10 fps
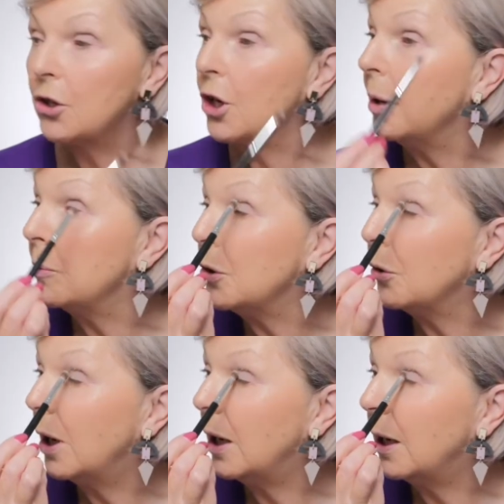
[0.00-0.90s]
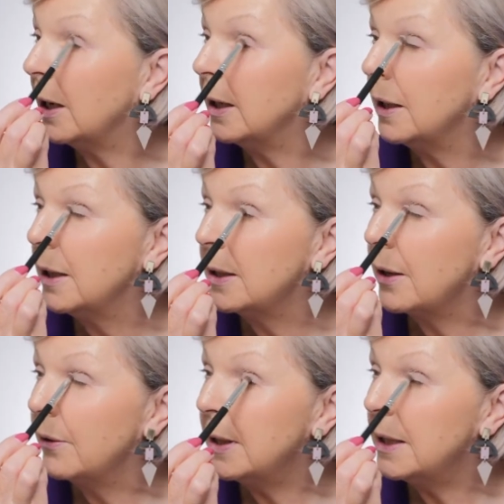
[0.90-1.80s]
shape to your eye.
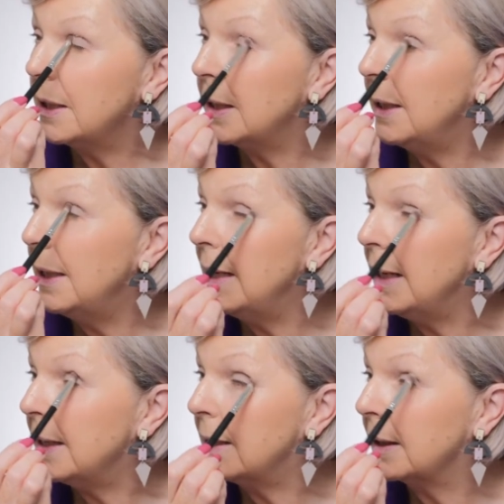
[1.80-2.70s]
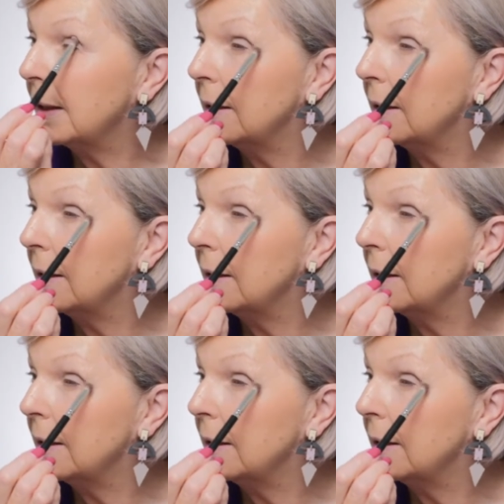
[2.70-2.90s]
So this is the lid